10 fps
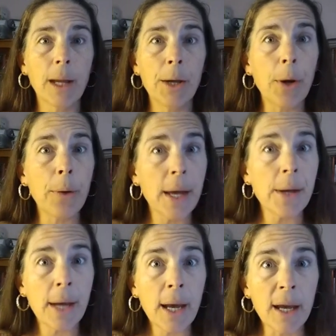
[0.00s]
So
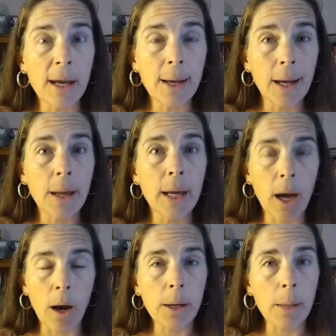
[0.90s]
this is
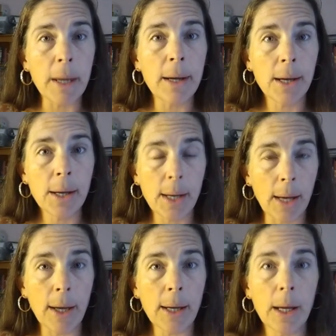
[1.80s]
the ultimate
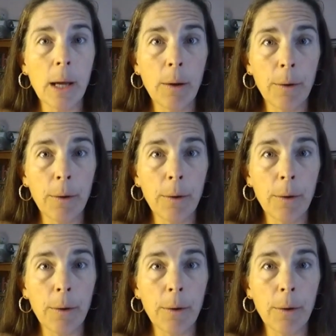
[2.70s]
civics